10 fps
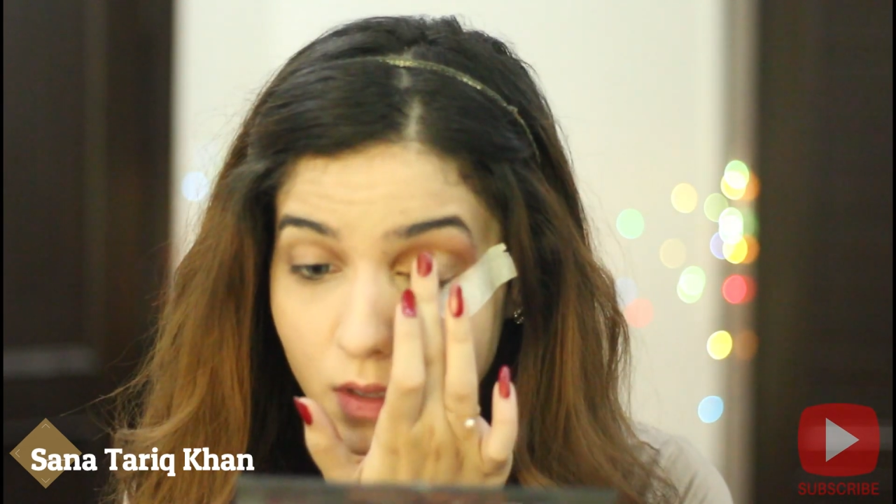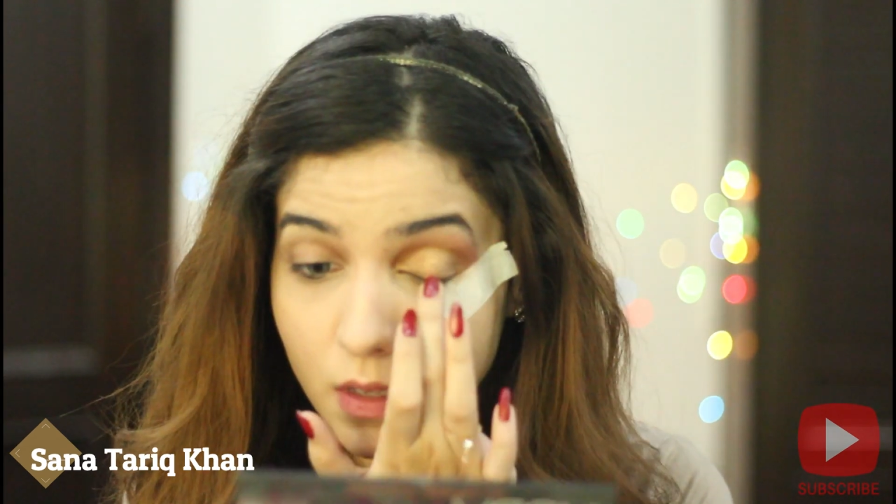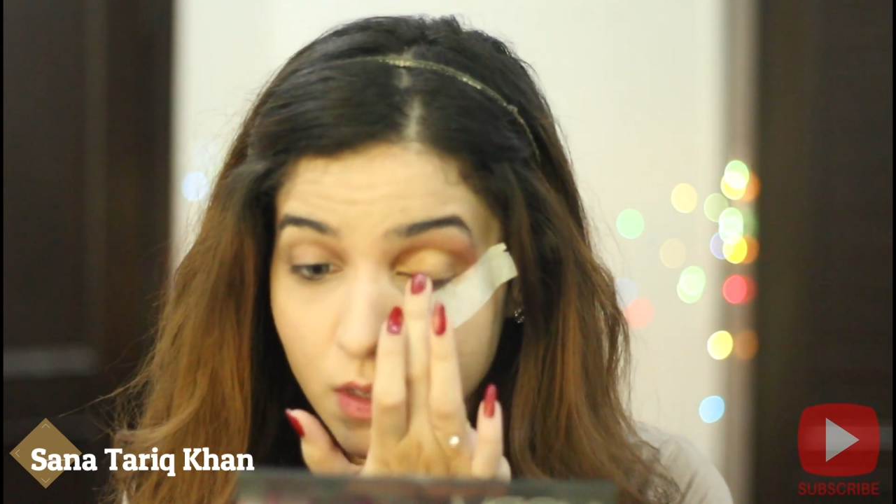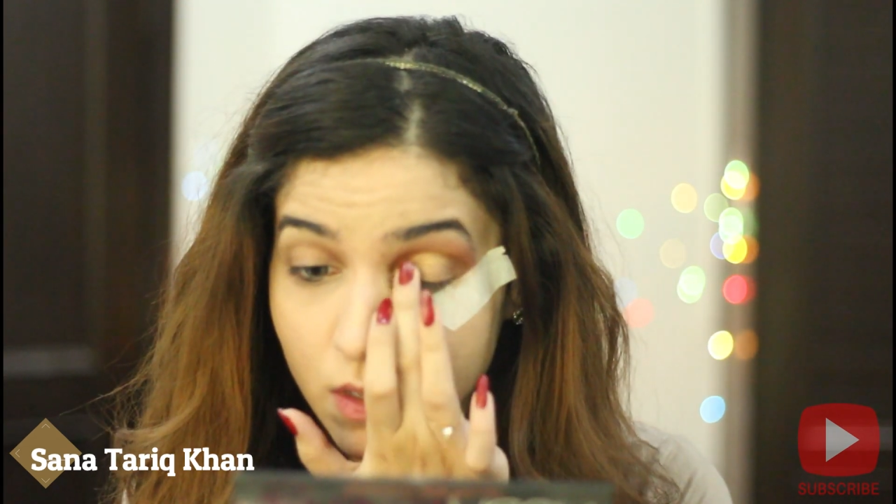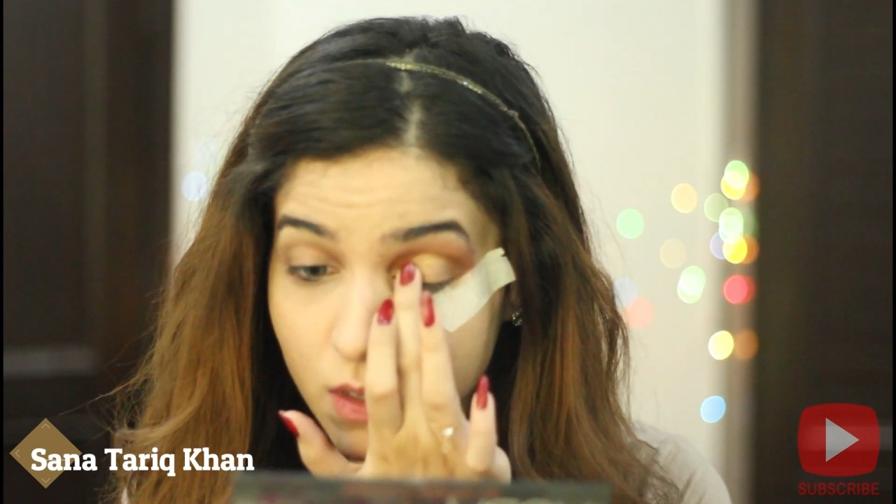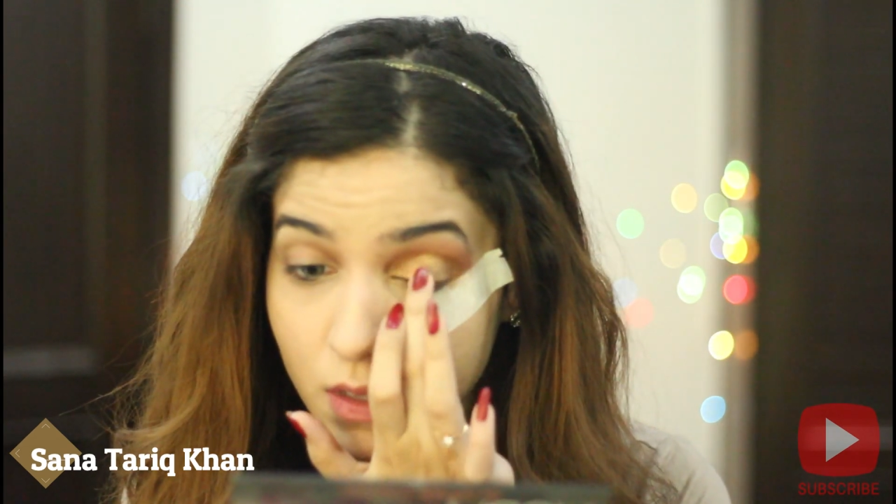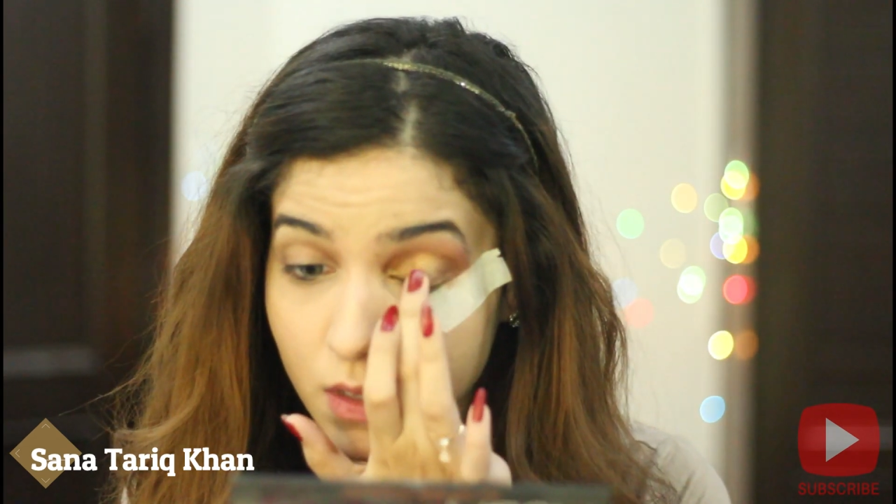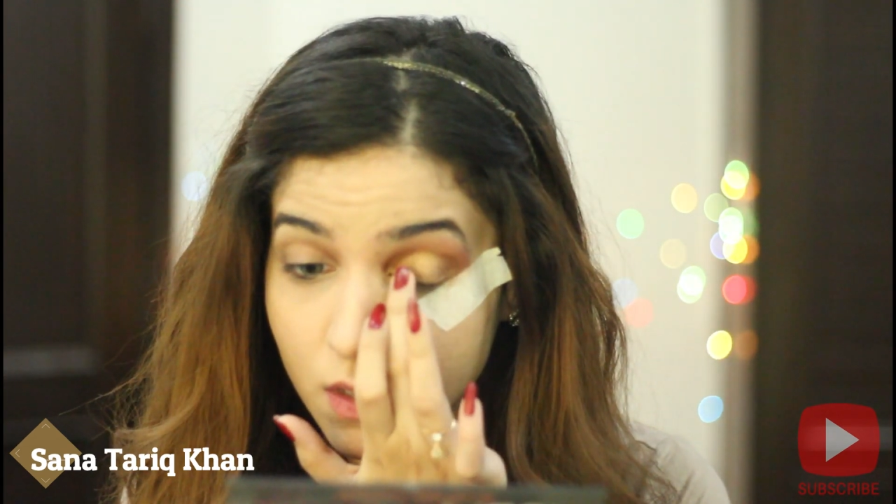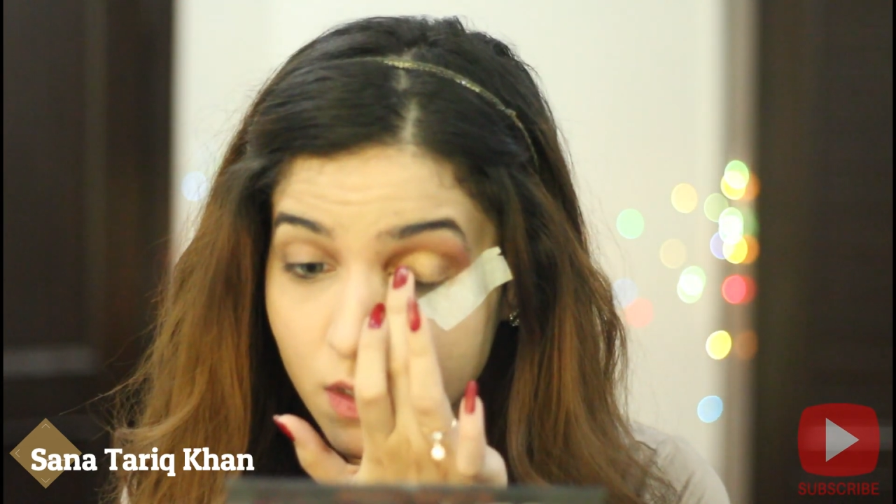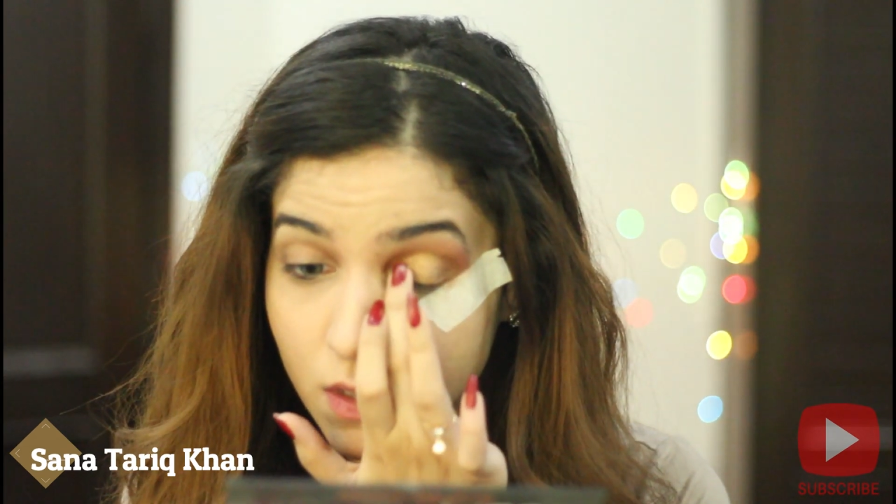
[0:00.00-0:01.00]
I will
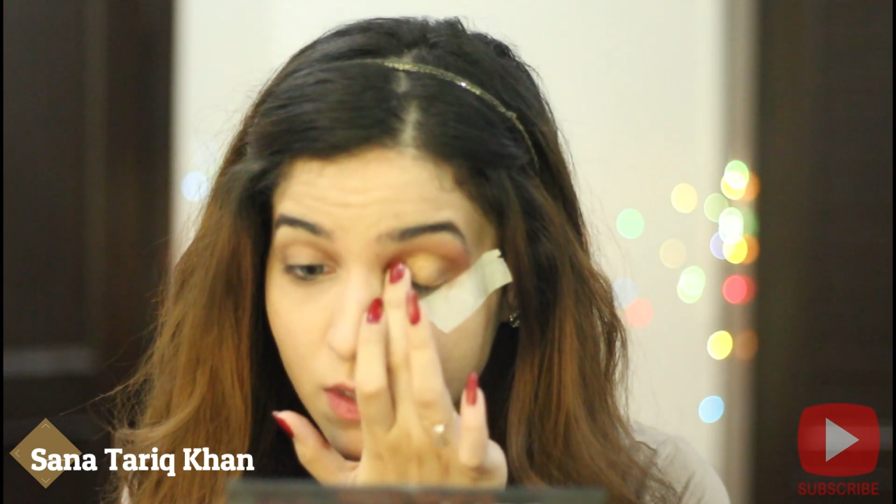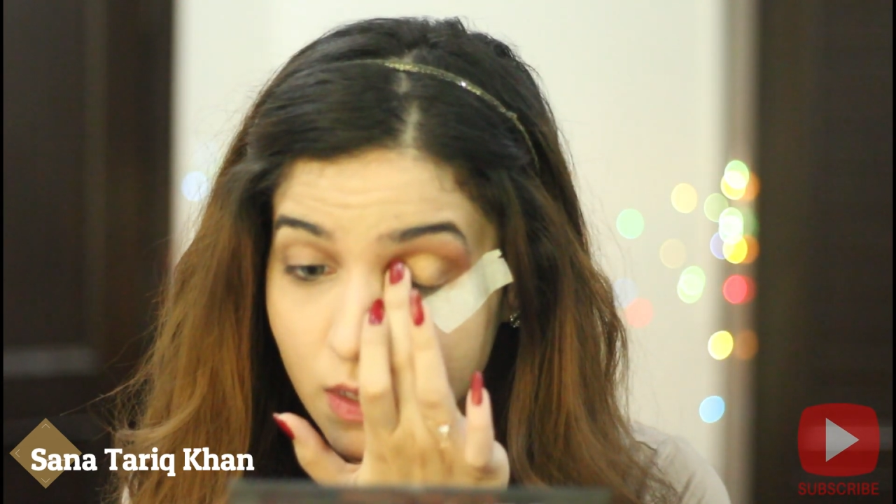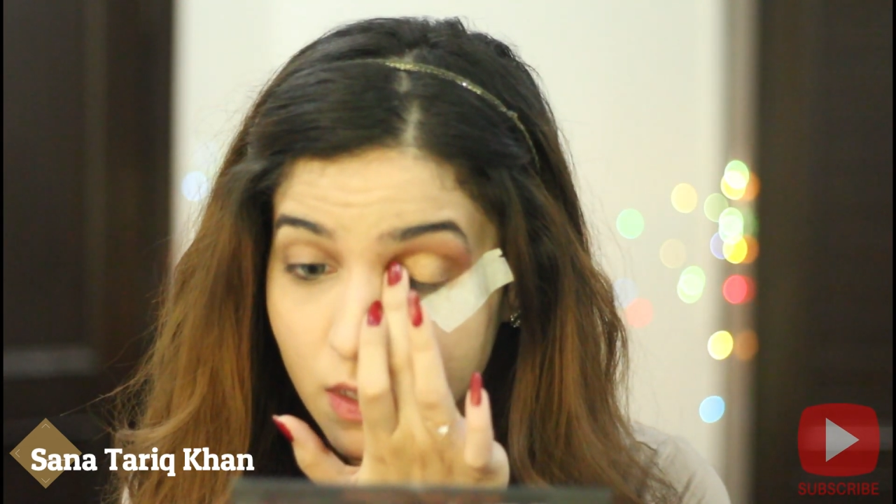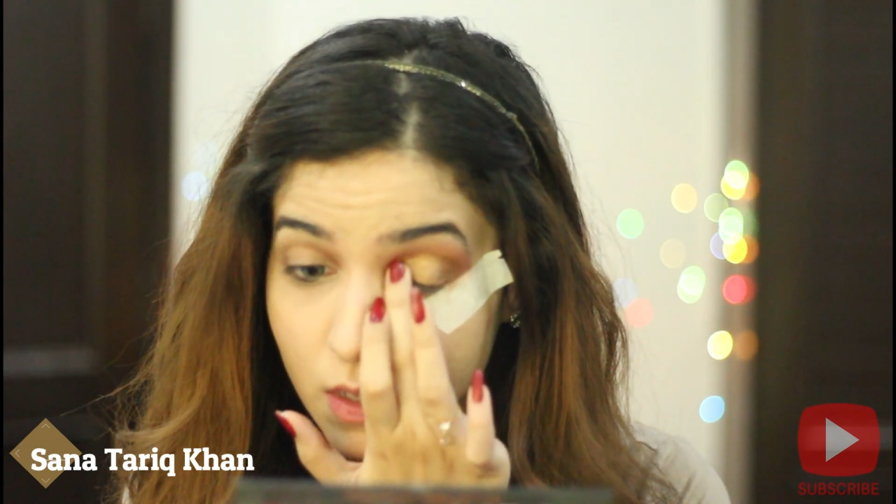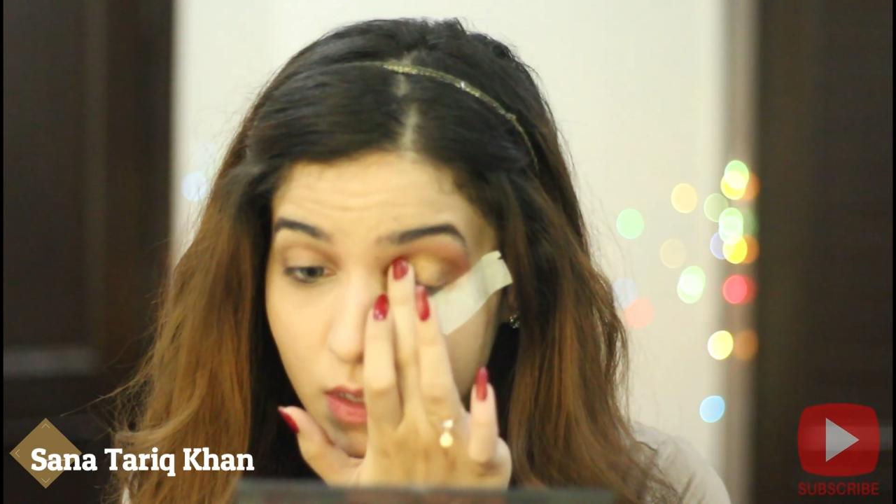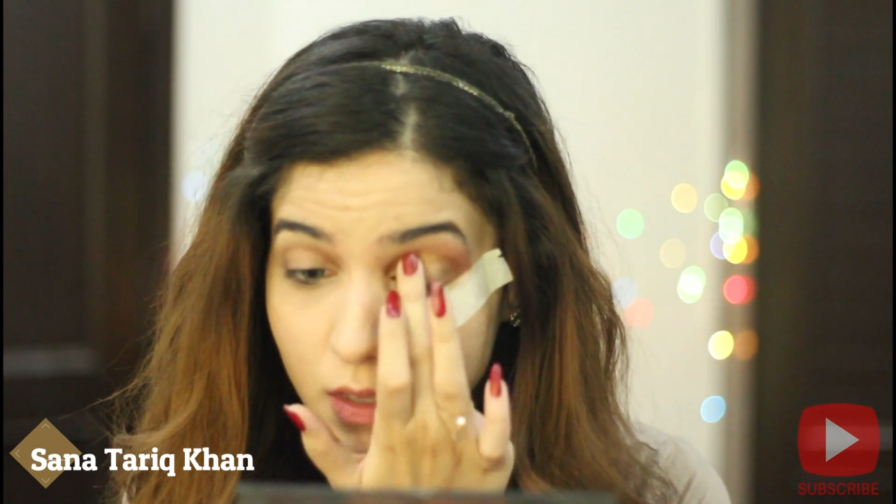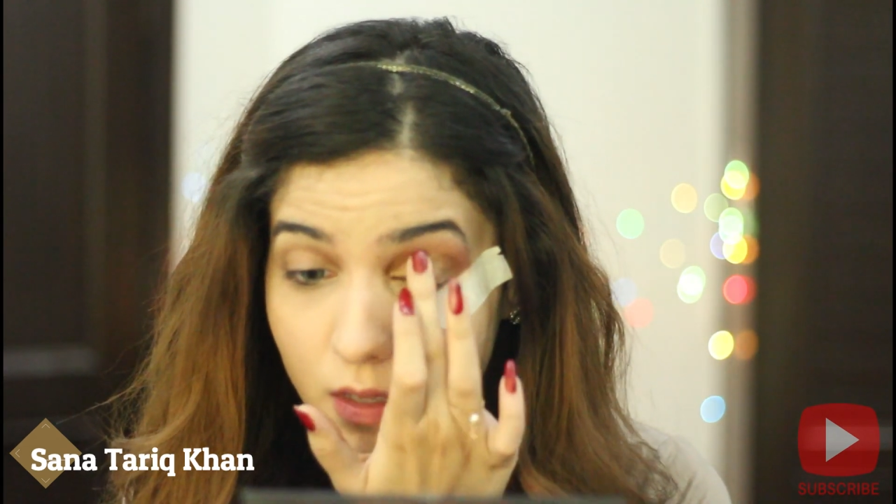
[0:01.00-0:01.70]
just blend out